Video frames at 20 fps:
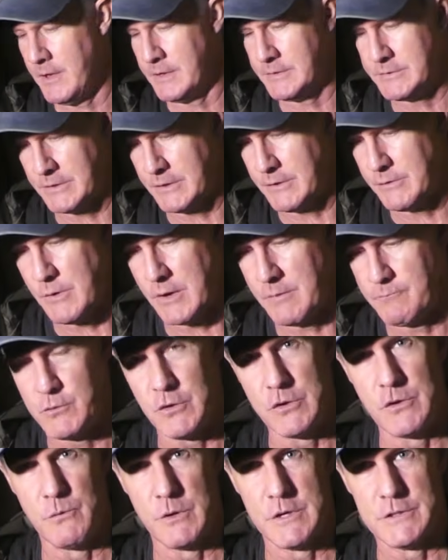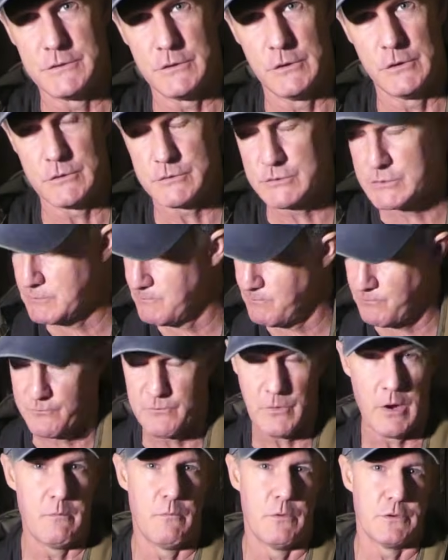so do your research,
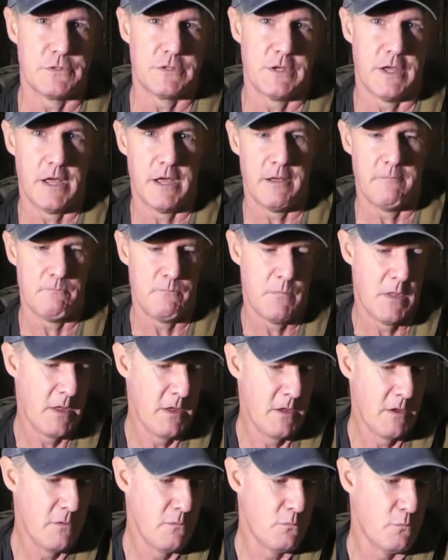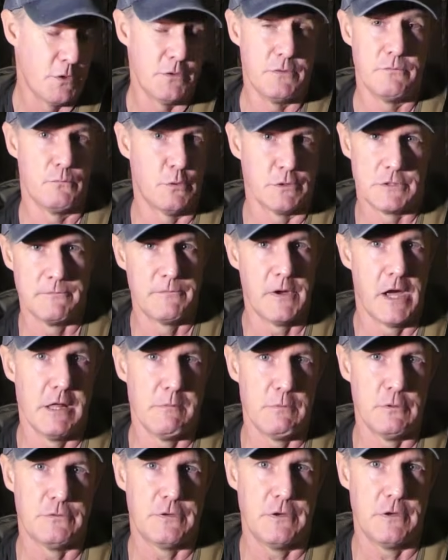find what's
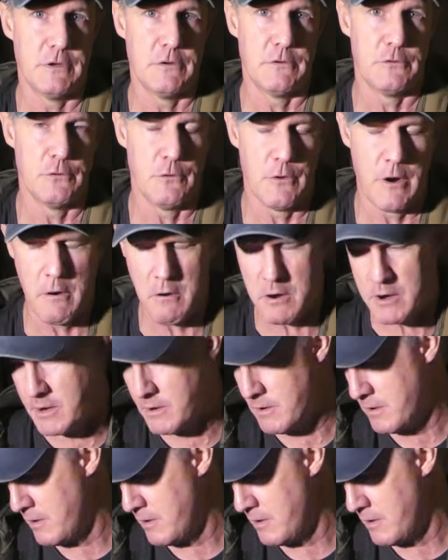available to you in your area